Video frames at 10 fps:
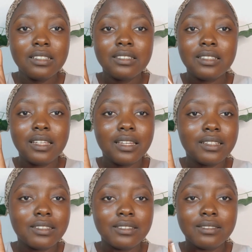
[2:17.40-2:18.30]

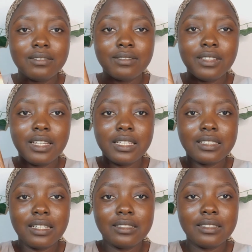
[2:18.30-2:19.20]
like you guys
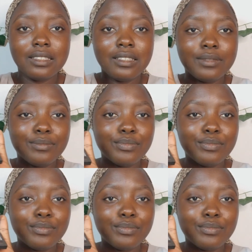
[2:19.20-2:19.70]
can see